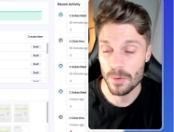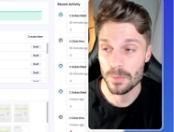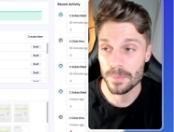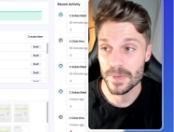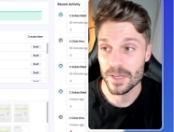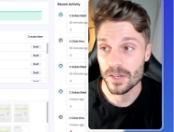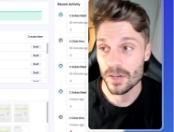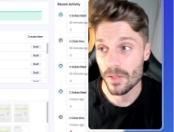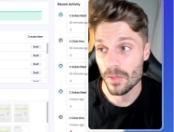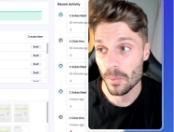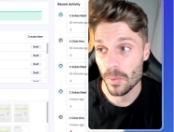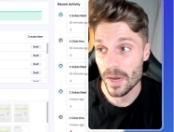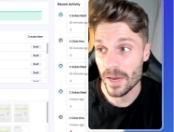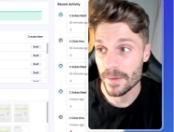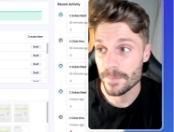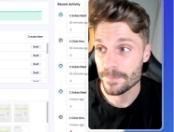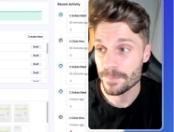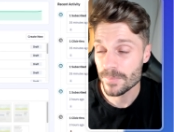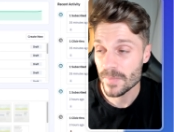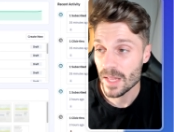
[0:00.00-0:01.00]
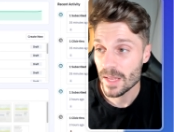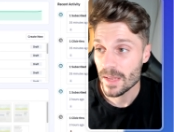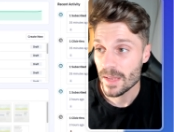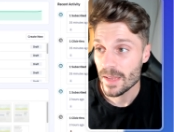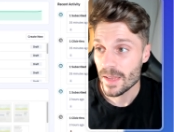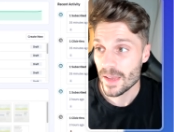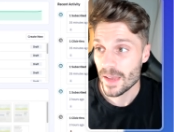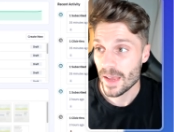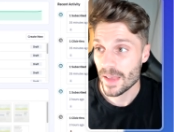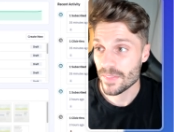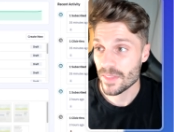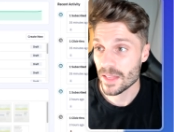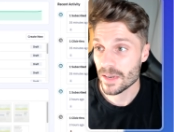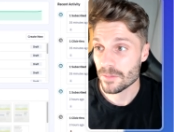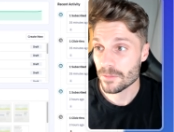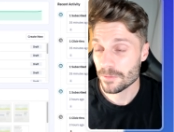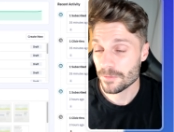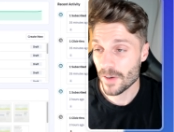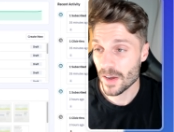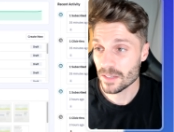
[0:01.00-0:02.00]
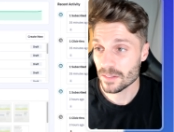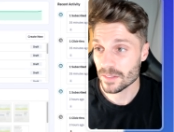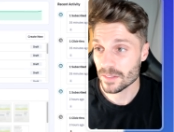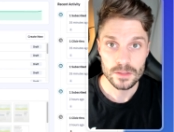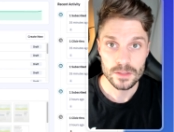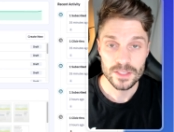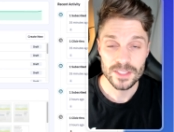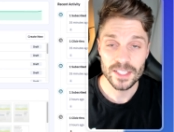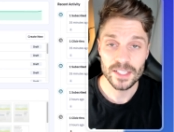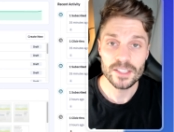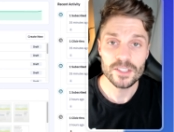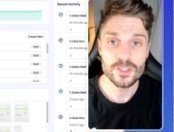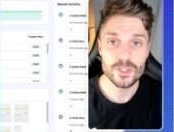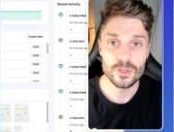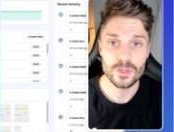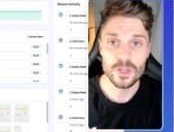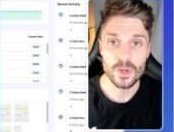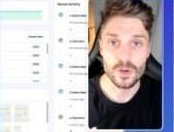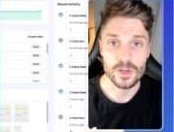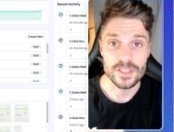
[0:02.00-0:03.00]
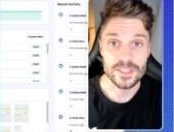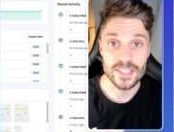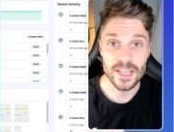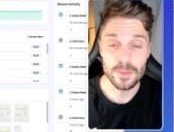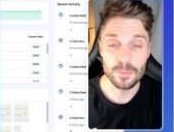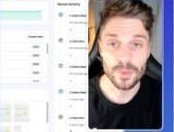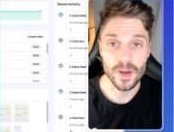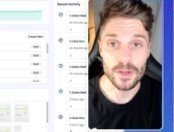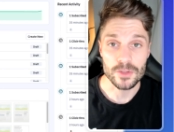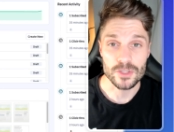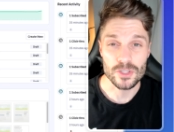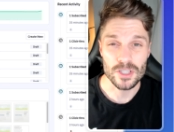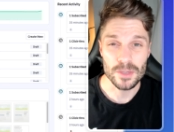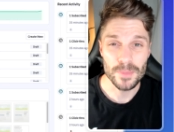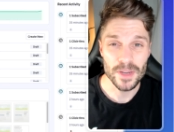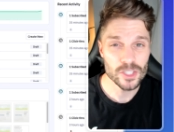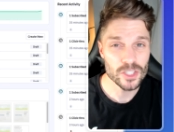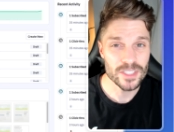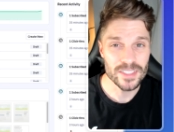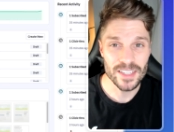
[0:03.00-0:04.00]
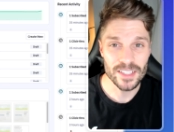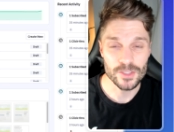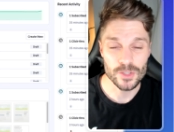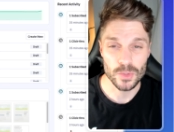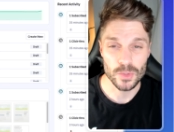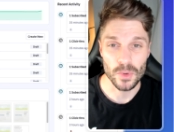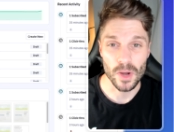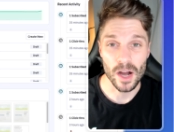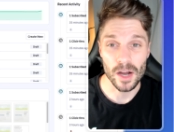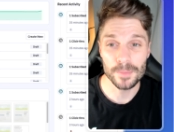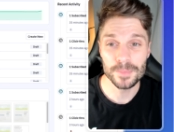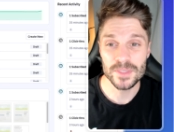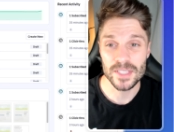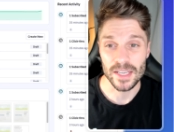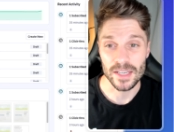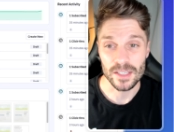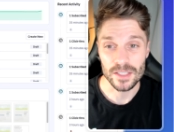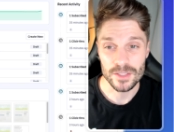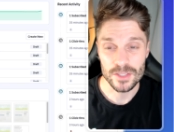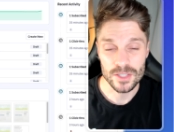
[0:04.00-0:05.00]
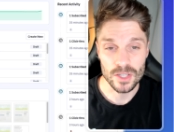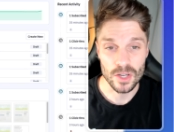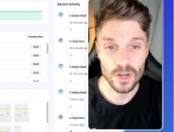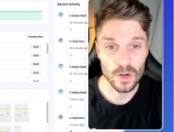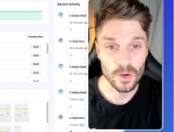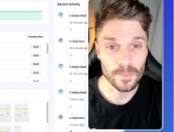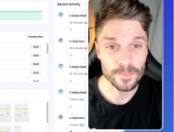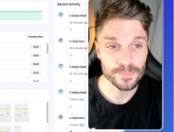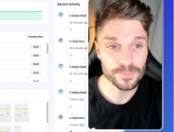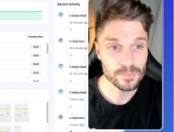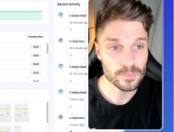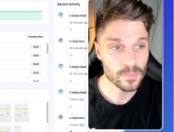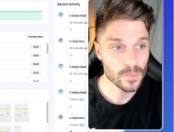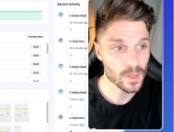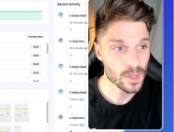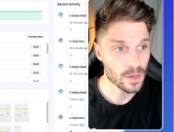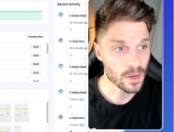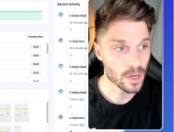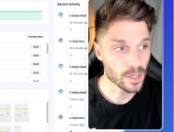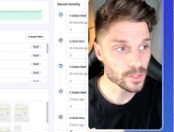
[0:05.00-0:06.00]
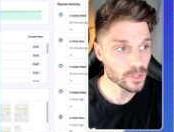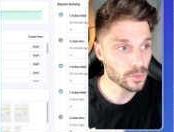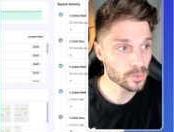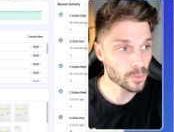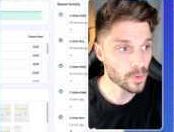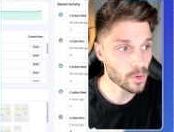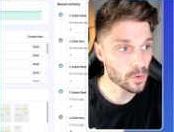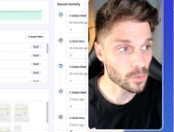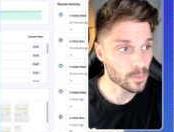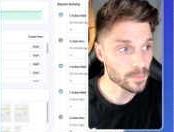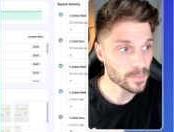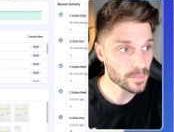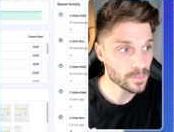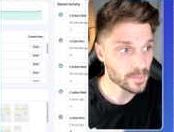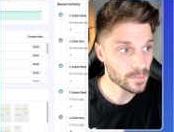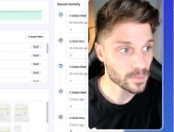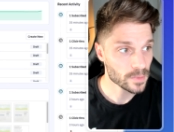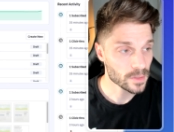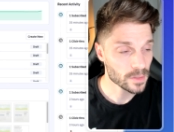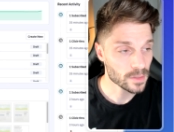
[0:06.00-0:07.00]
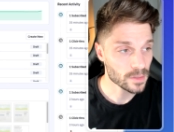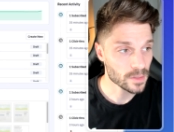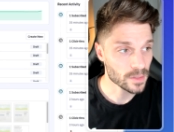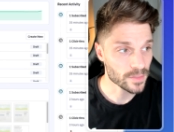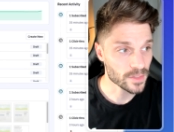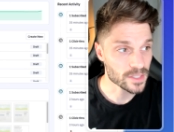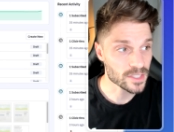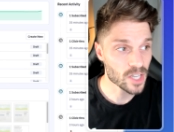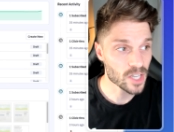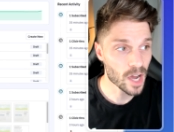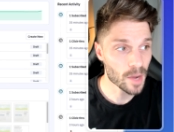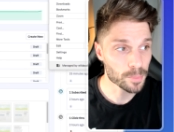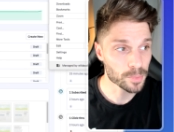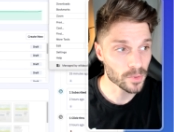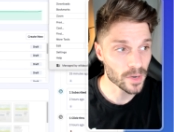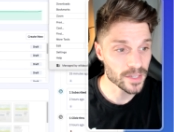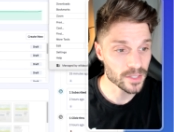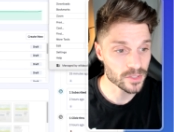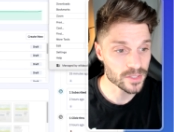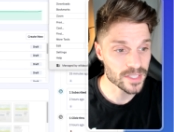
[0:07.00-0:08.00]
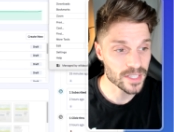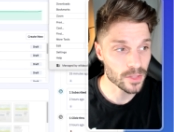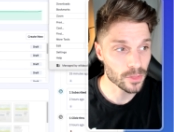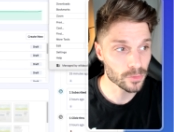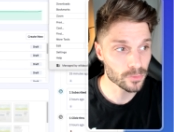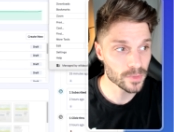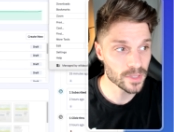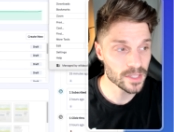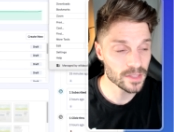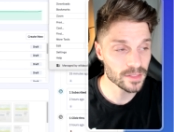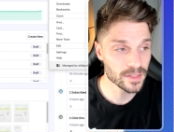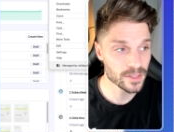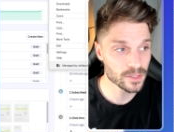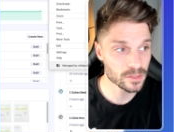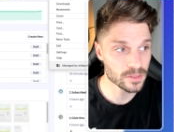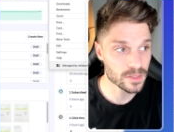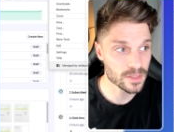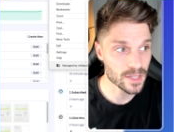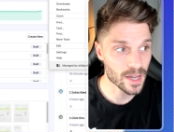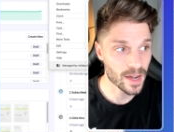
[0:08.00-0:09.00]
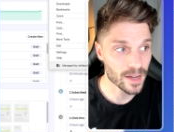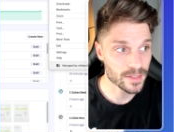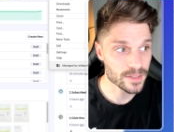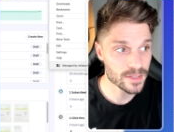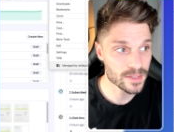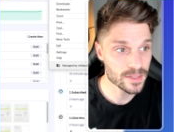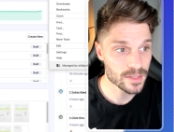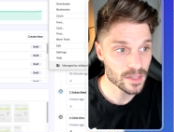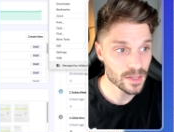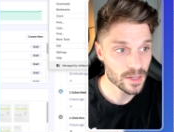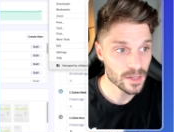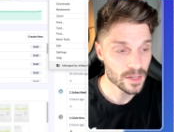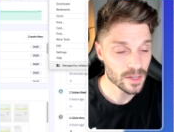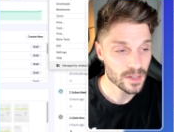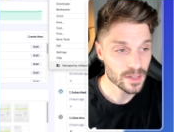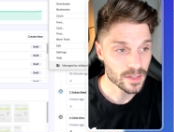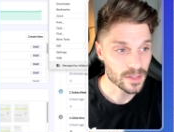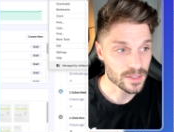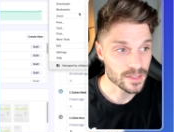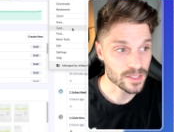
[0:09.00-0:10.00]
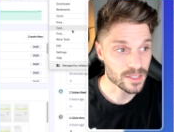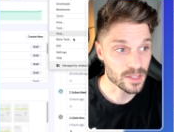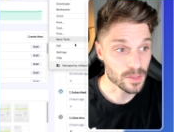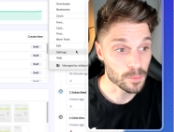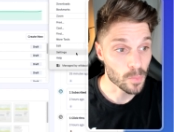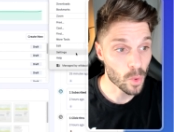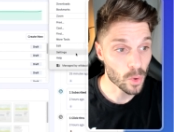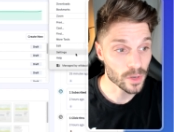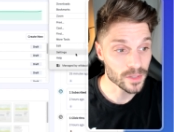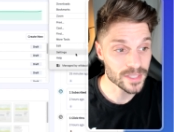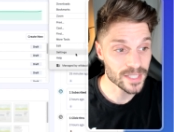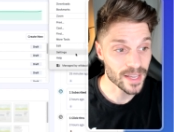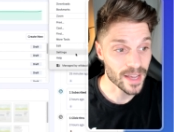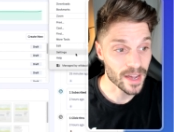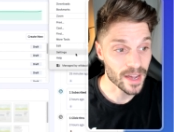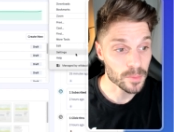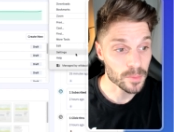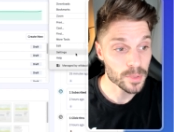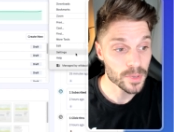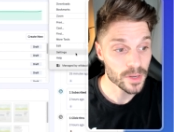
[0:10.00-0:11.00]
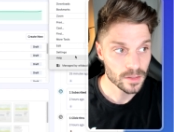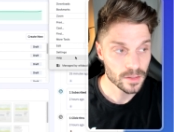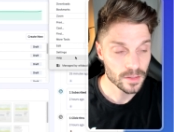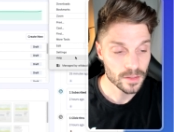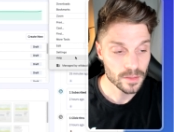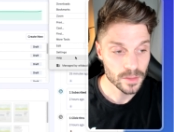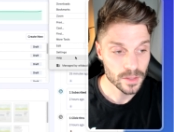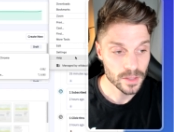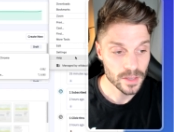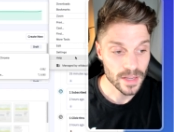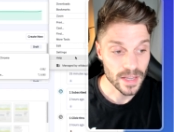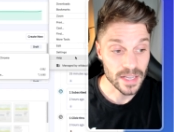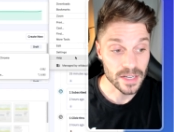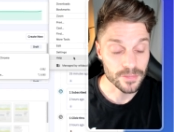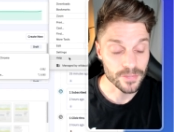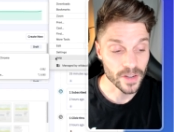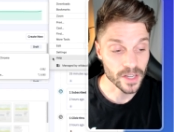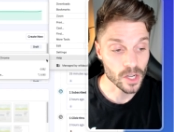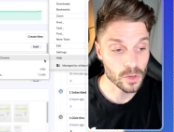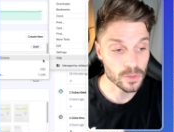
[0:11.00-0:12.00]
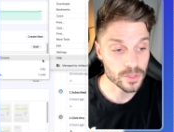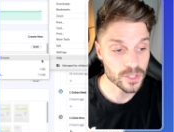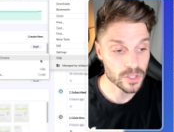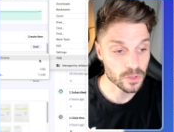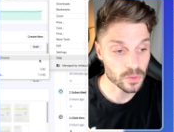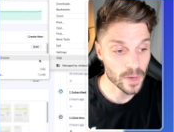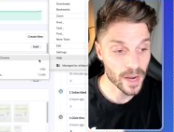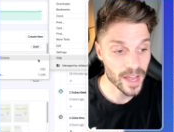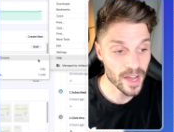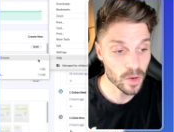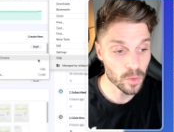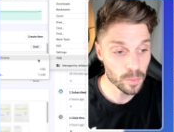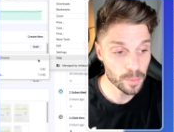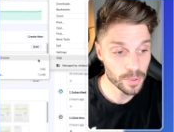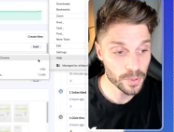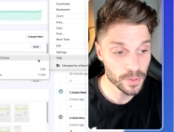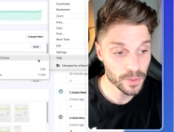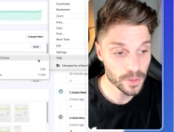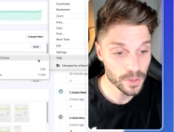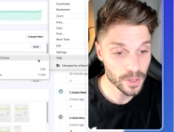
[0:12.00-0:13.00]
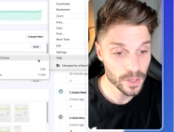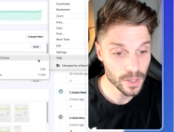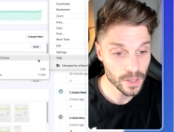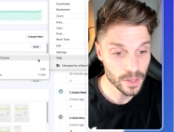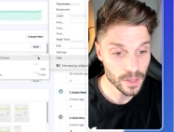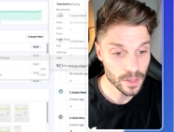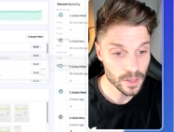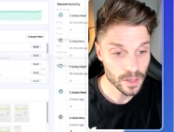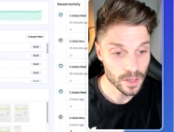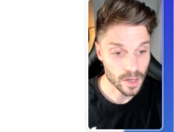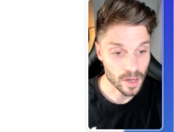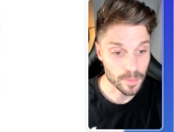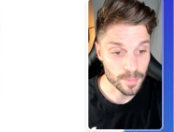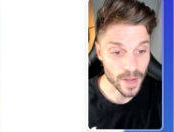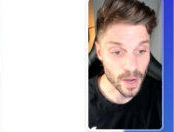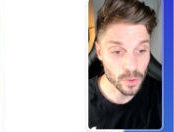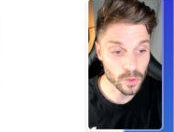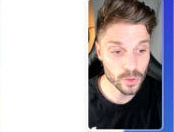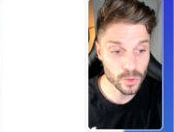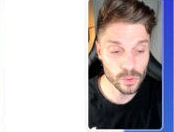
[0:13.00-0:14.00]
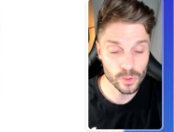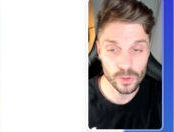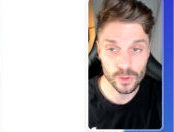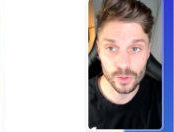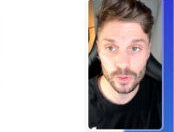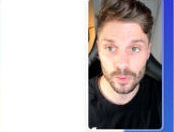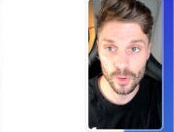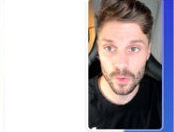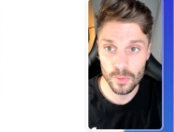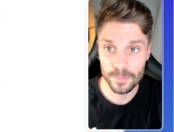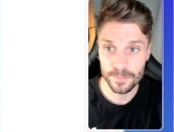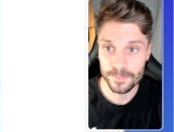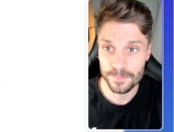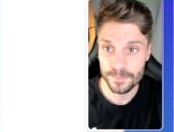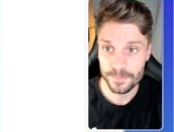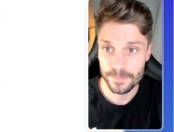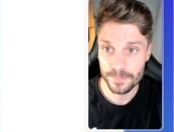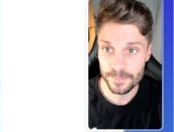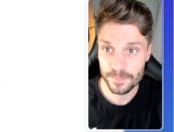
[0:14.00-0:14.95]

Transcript: that would be another way. And then finally, sticking to your same browser, you may just need to update it. So on Chrome, in the top right, you'll see three little dots. This is the More tab. And if I go to Help, About Google Chrome,